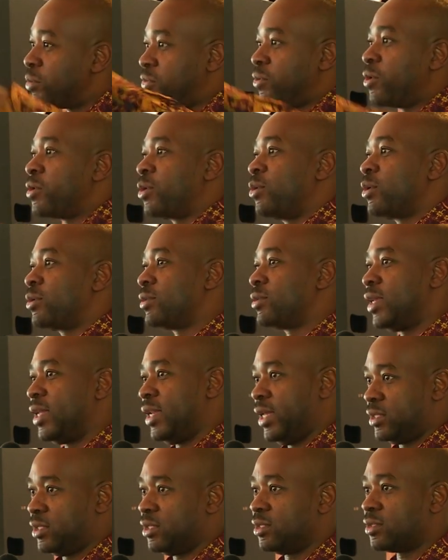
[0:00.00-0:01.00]
before we go to the
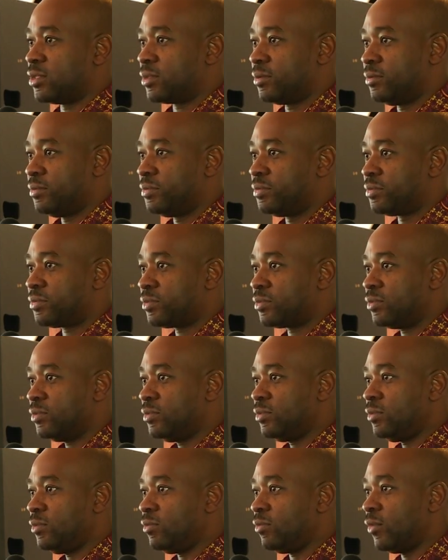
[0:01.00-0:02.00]
elections.
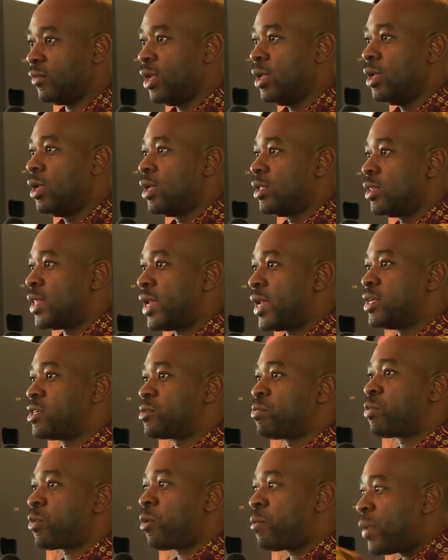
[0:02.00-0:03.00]
That is
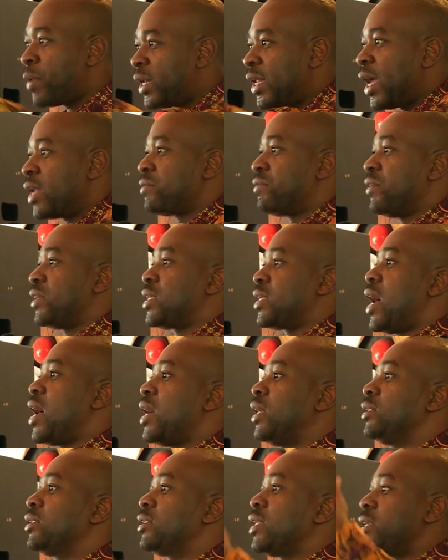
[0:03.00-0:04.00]
properly
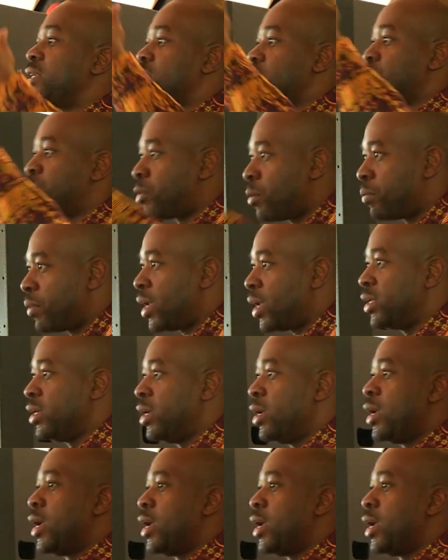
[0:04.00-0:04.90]
advertised, that is properly,